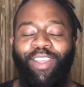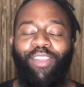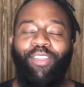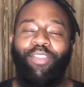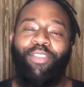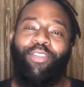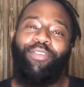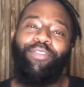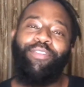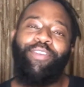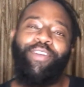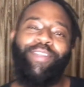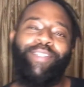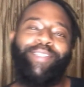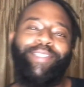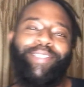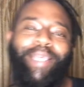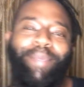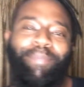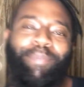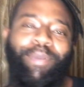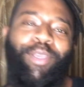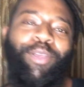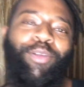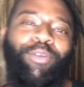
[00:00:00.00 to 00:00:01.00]
The first
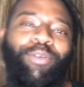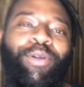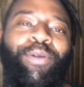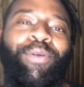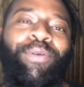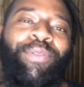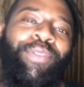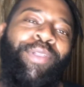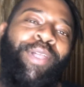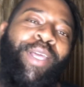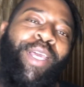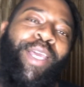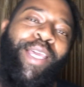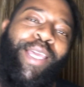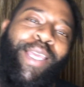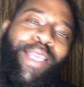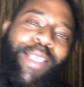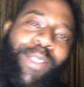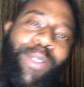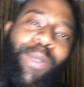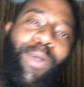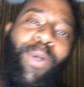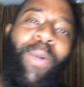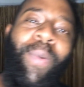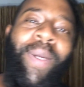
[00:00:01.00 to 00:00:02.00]
step in growth is
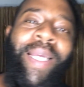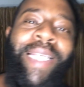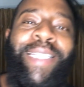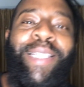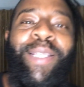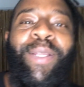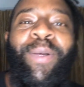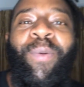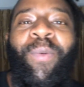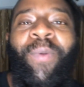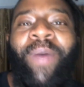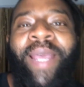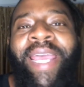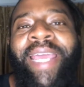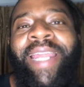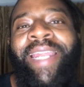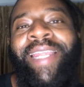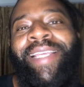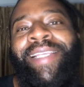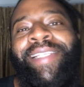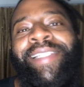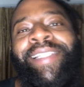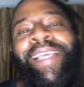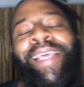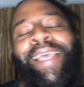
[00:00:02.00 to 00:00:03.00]
always an
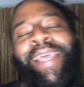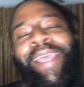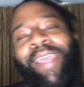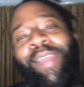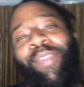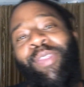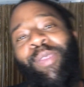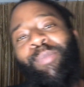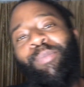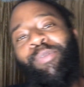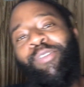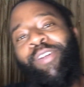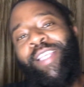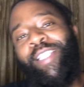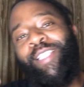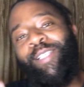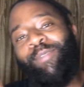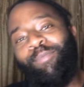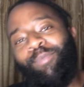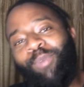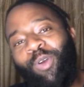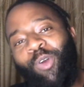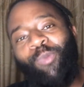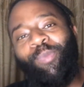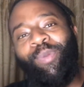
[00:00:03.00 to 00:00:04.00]
awareness in the present
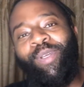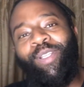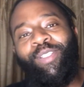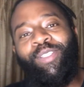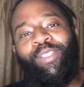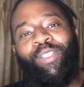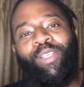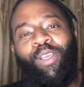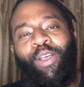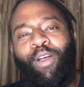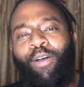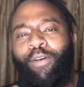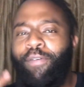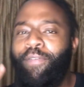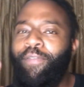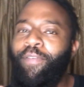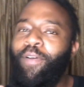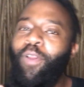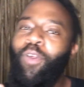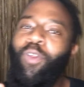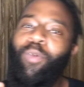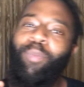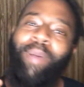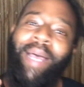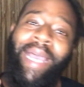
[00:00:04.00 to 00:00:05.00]
moment,
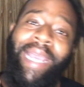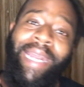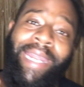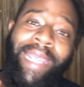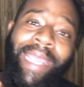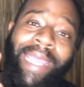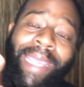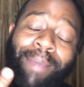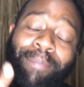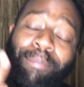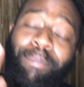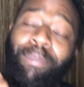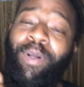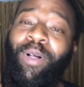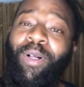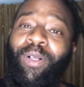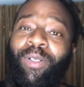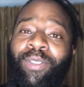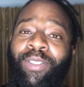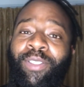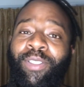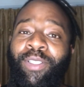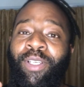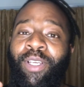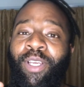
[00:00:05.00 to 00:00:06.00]
followed by an
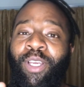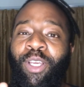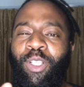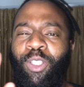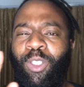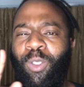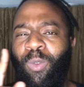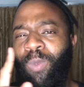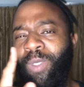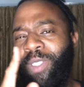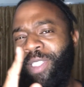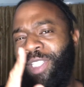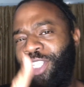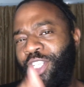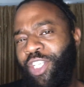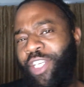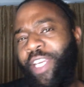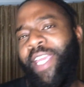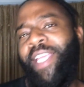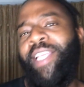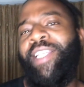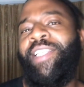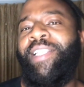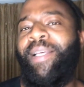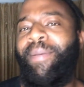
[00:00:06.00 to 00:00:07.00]
impulse to want to
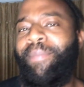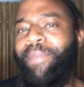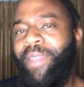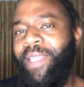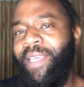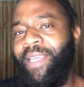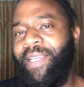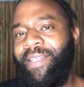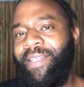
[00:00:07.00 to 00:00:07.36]
change something.